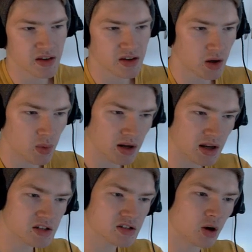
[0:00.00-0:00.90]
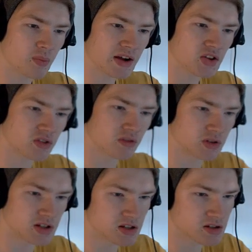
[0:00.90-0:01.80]
You know what? Let's just go back to our
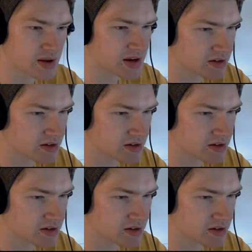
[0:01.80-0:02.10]
roots. Let's just make